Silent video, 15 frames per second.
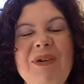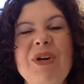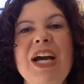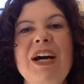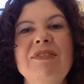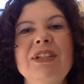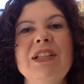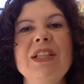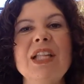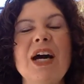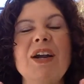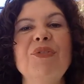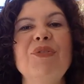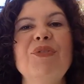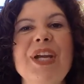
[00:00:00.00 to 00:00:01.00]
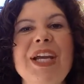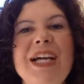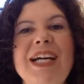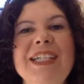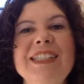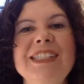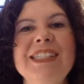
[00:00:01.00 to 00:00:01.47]
We have a lot of free
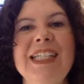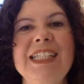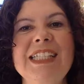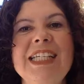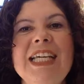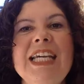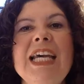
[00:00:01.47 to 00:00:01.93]
content.